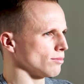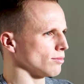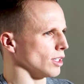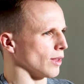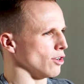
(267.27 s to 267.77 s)

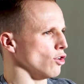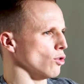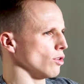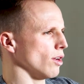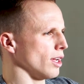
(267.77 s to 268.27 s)
You're like
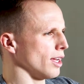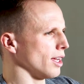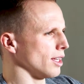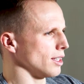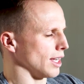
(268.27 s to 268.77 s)

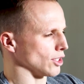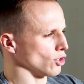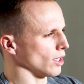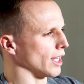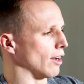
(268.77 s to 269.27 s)
I should
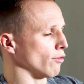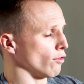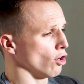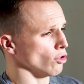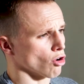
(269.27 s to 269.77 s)
let that
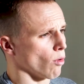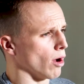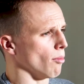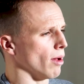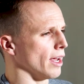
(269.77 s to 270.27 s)
thought just go out
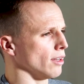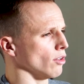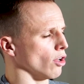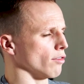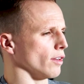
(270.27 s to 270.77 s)
of my head and
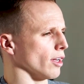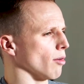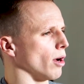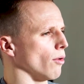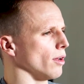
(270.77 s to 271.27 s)
not think
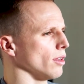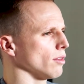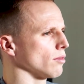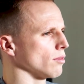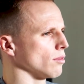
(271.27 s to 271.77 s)
about it.
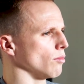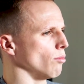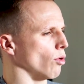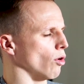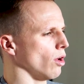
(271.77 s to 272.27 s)

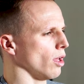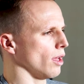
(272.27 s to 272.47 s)
But